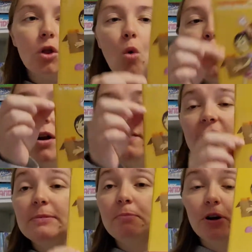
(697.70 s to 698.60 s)
of
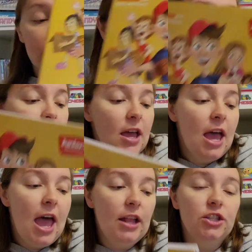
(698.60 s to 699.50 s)
these books.
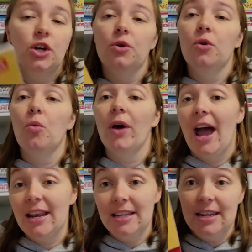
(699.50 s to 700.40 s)
And so what
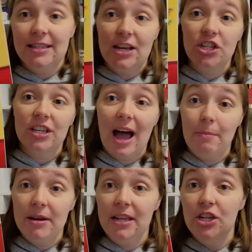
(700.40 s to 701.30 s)
I did is I just
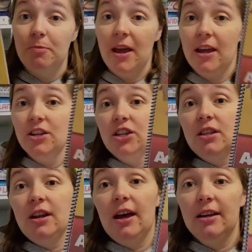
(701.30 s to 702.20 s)
copied each page and
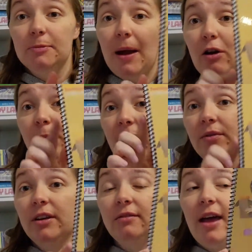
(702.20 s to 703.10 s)
then I spiral
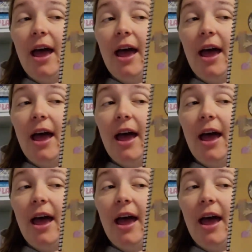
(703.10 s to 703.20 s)
bound it